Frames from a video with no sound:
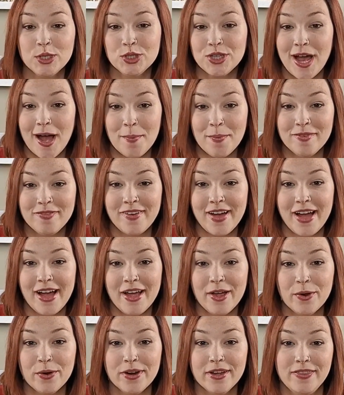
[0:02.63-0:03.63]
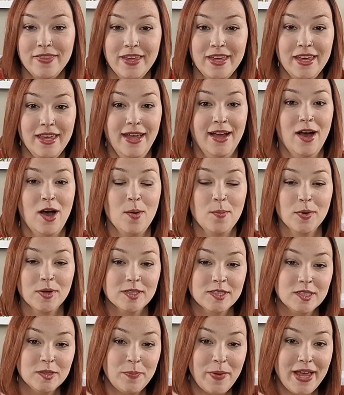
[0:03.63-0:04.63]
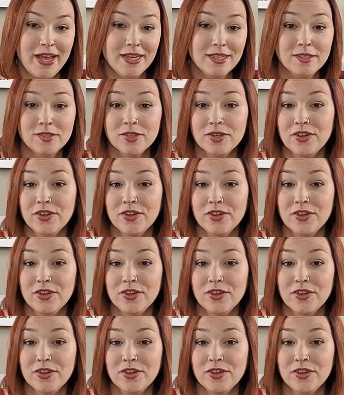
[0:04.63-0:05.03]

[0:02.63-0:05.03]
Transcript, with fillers: Shopify or in the e-commerce space,